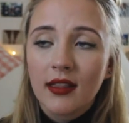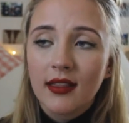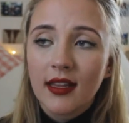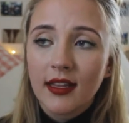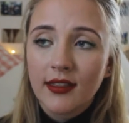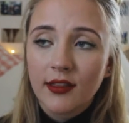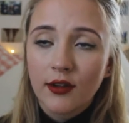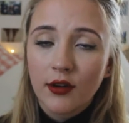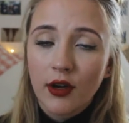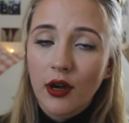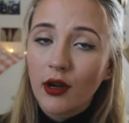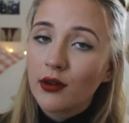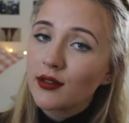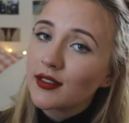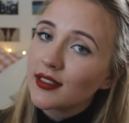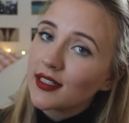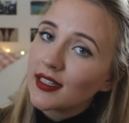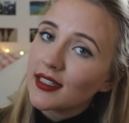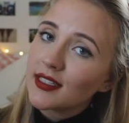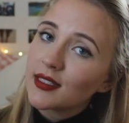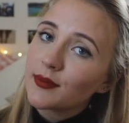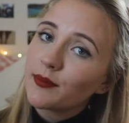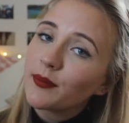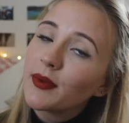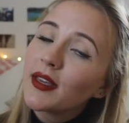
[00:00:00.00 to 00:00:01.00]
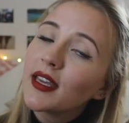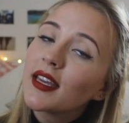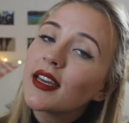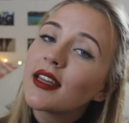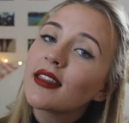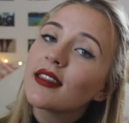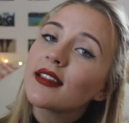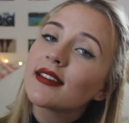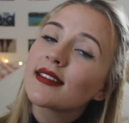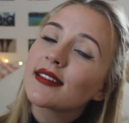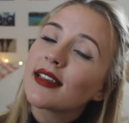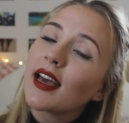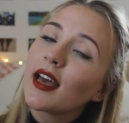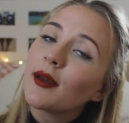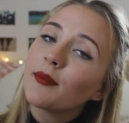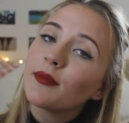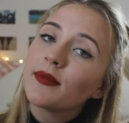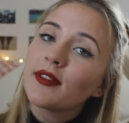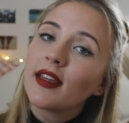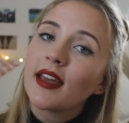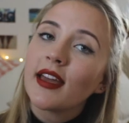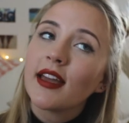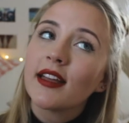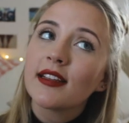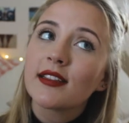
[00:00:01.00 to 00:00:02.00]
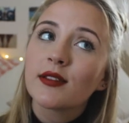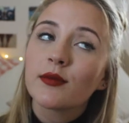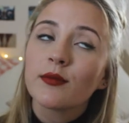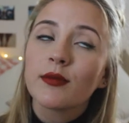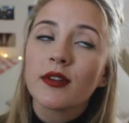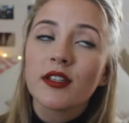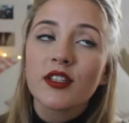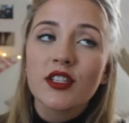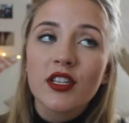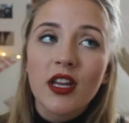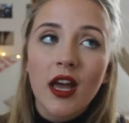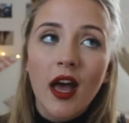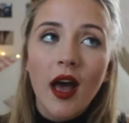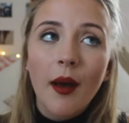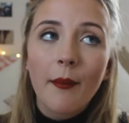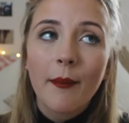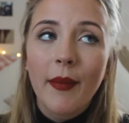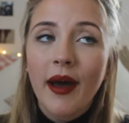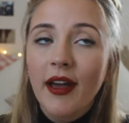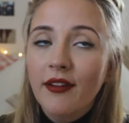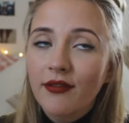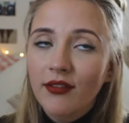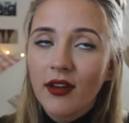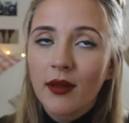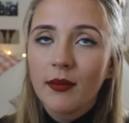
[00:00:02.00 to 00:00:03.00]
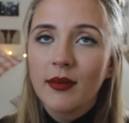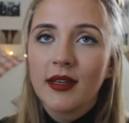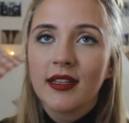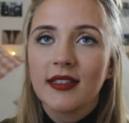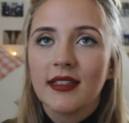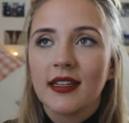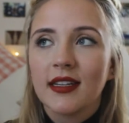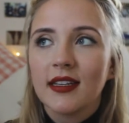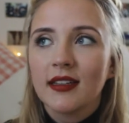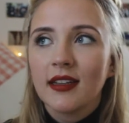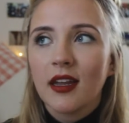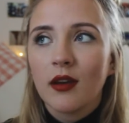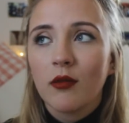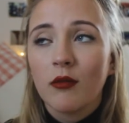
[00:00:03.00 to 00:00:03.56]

let their host kids be in the Skype dates, which my family did,